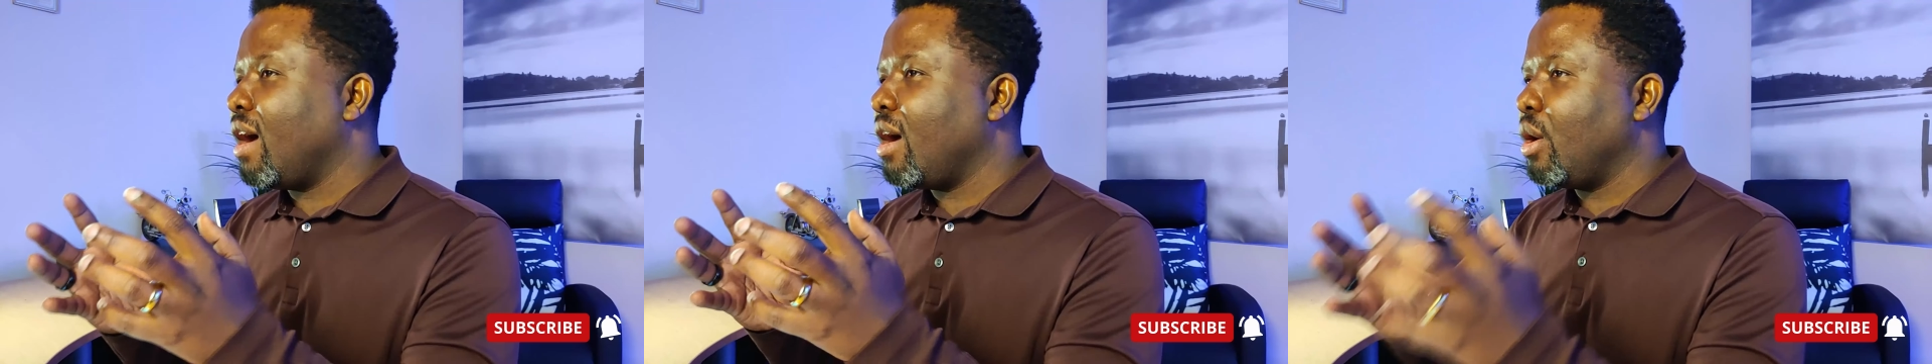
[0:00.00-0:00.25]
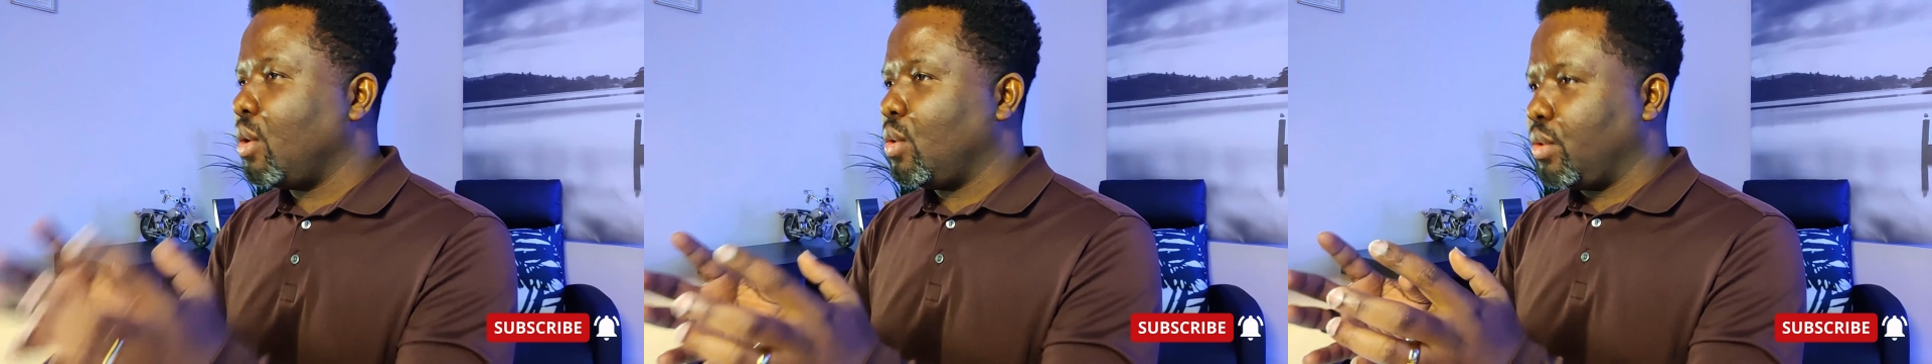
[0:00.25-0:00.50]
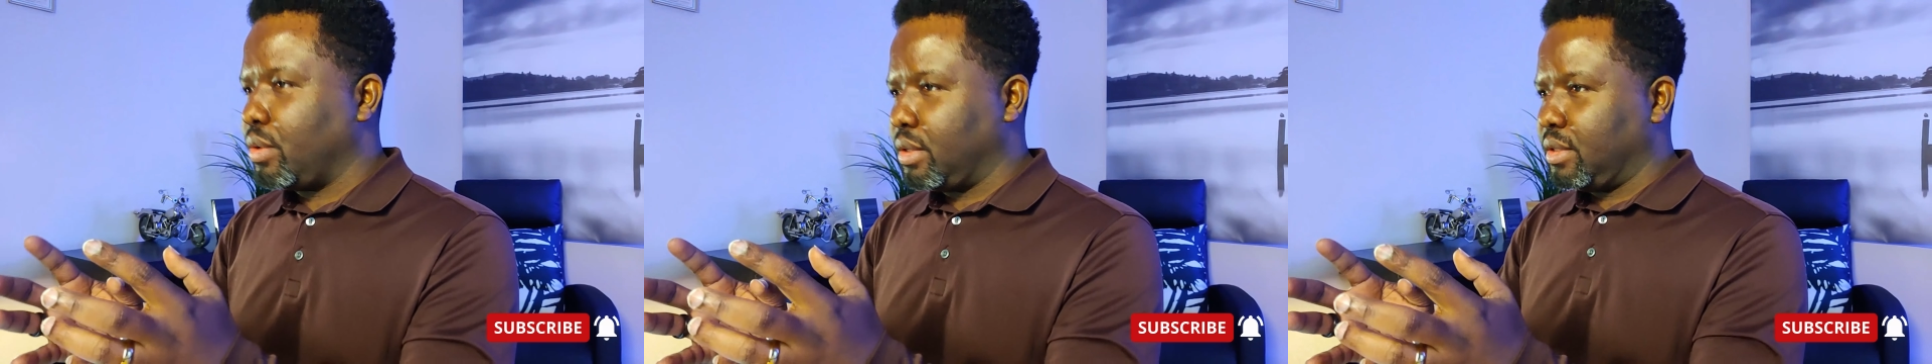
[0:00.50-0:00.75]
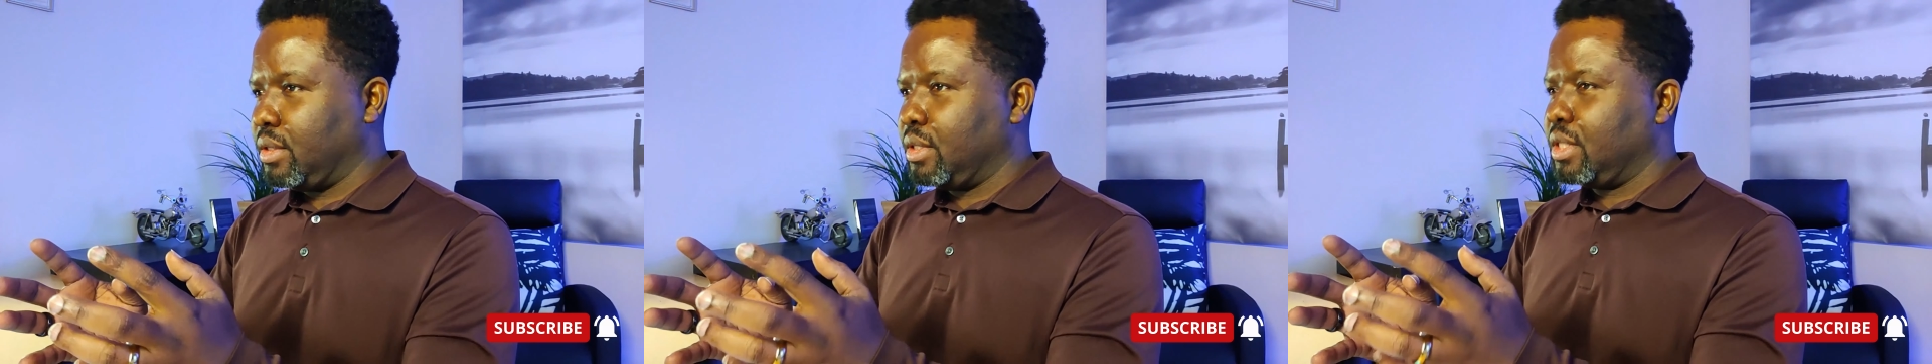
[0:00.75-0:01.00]
own.
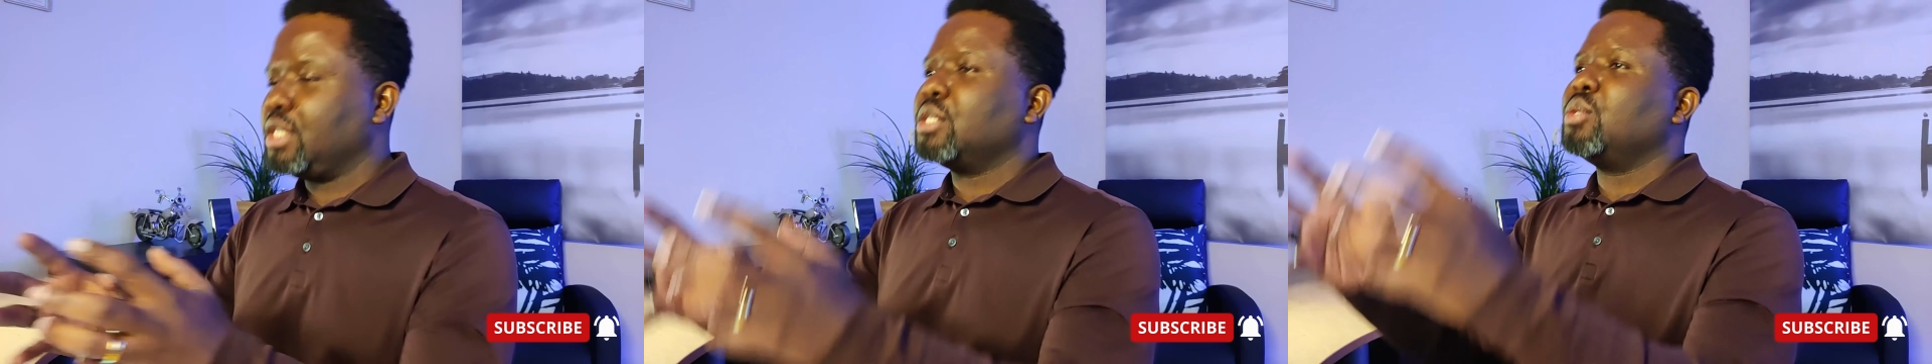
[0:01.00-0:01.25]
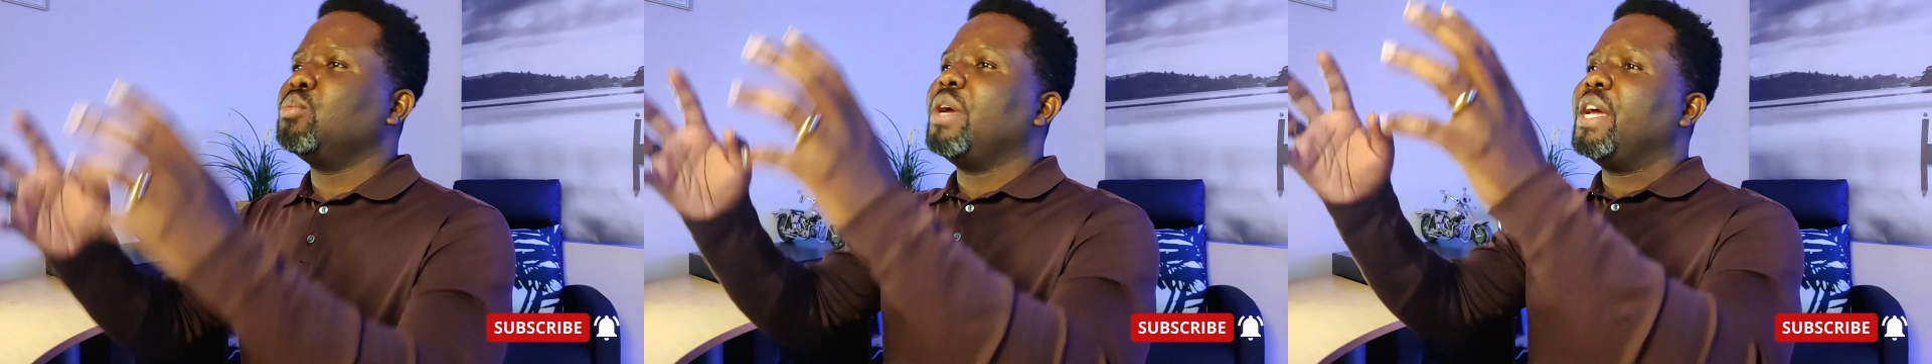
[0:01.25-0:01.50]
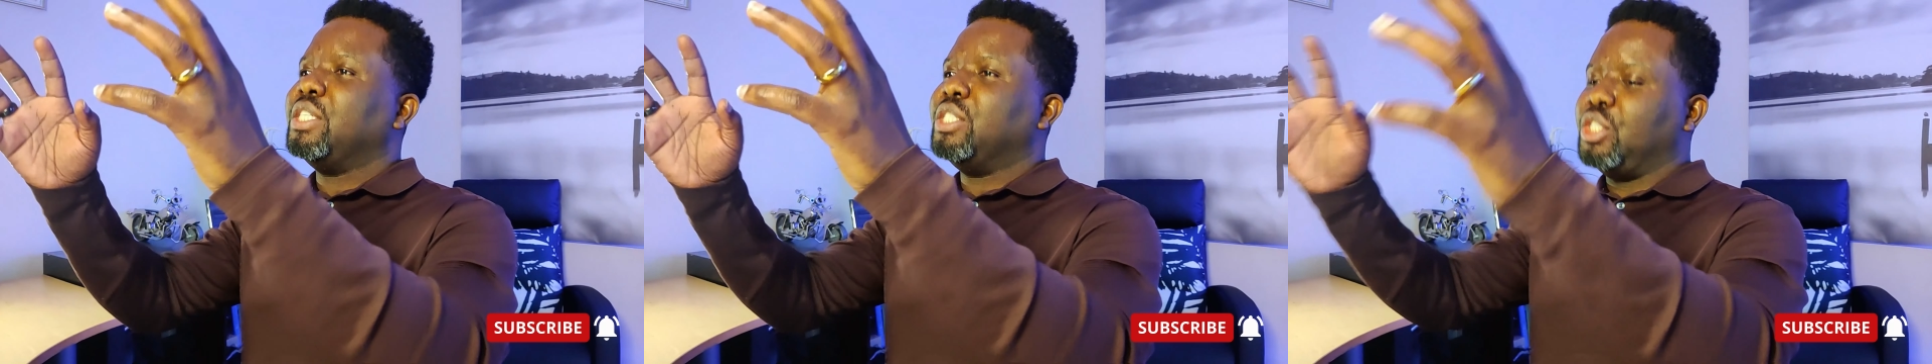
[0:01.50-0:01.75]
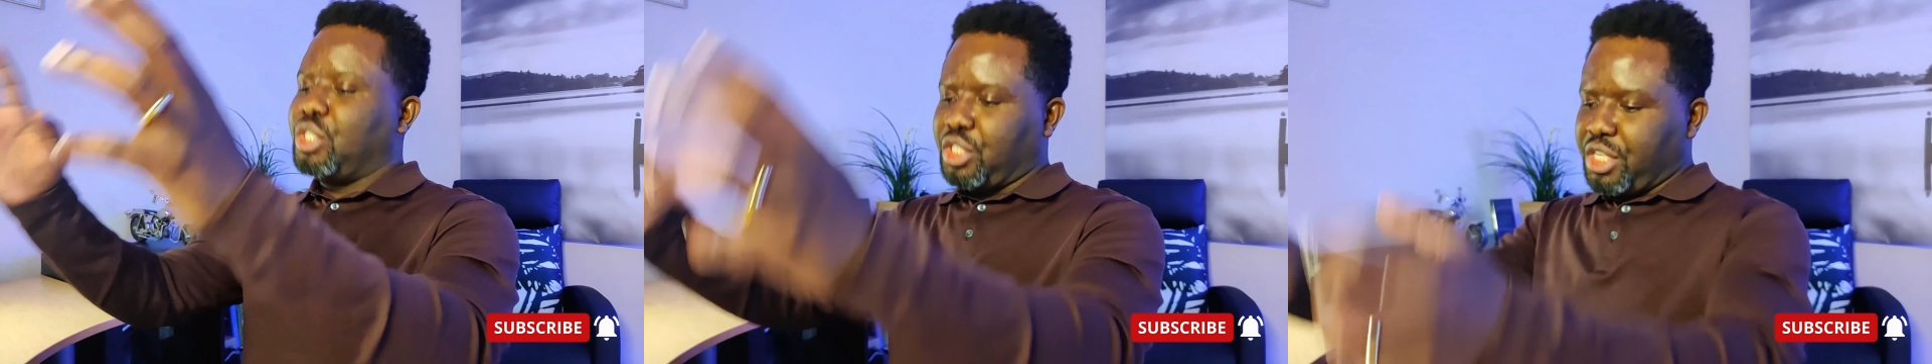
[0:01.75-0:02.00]
This is where
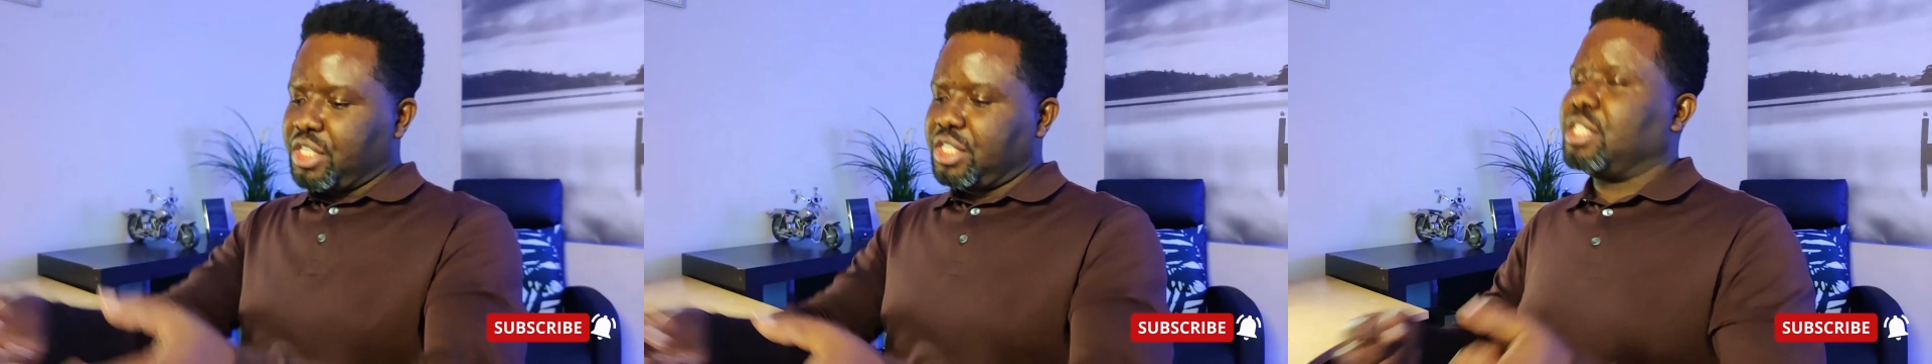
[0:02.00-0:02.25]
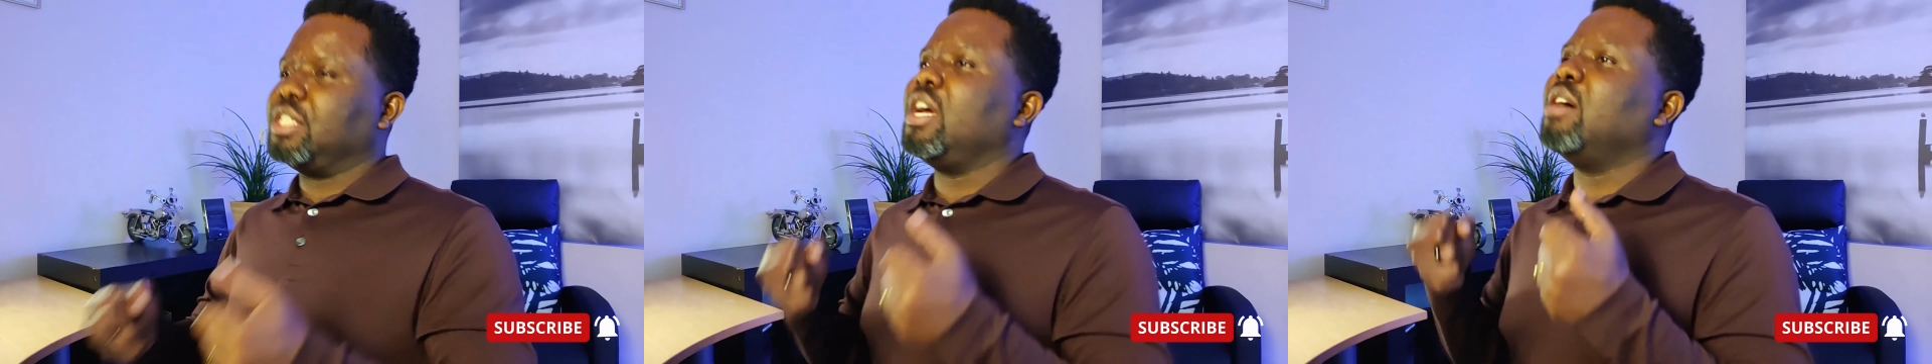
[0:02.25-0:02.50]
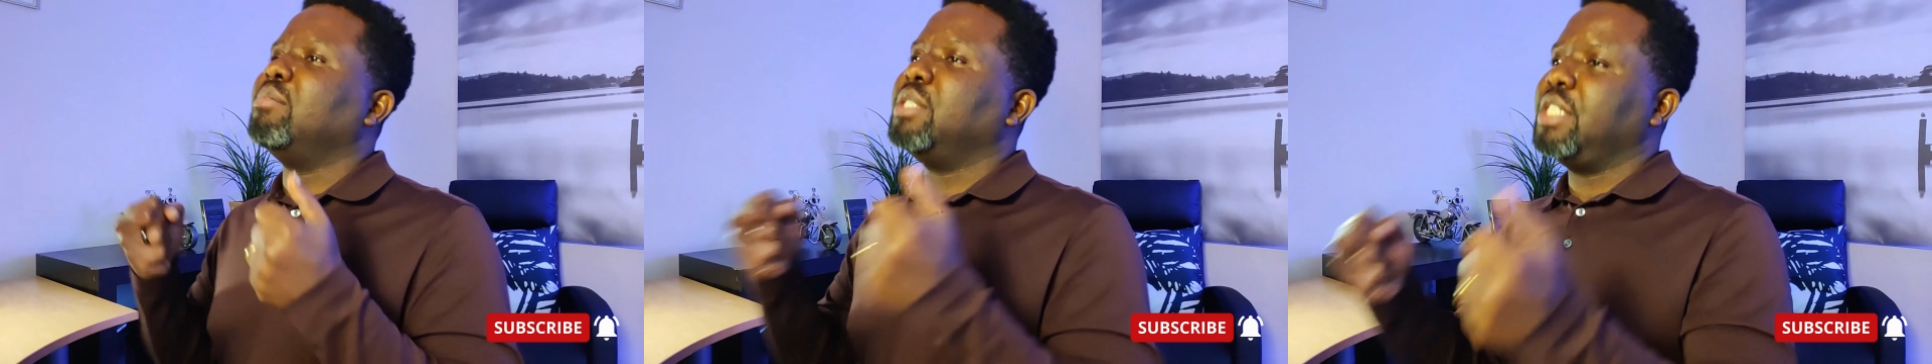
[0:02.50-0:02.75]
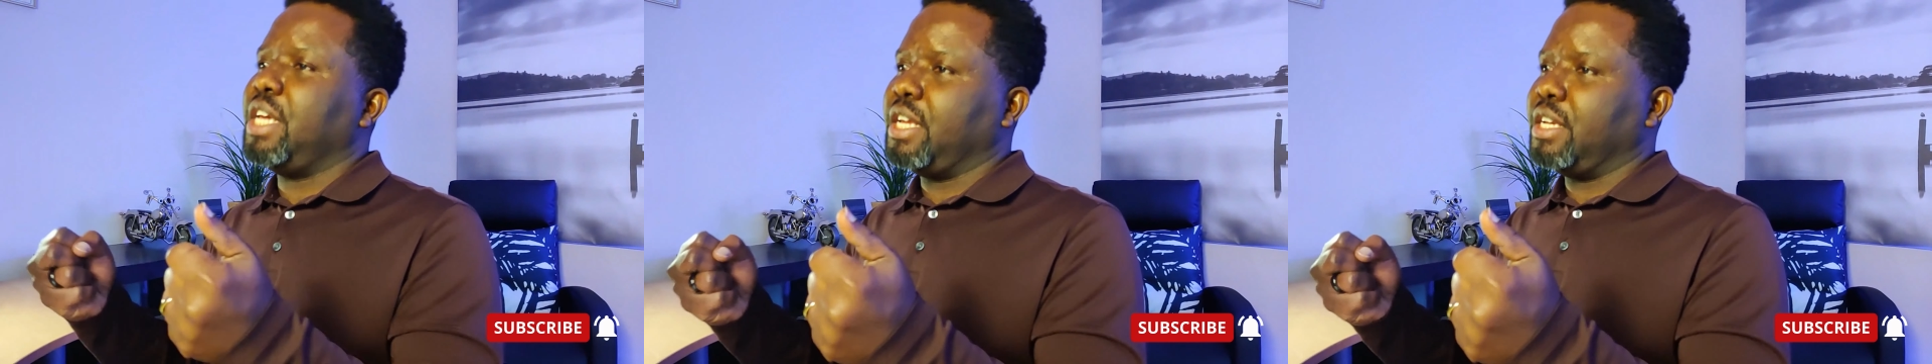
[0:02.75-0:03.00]
Jesus comes in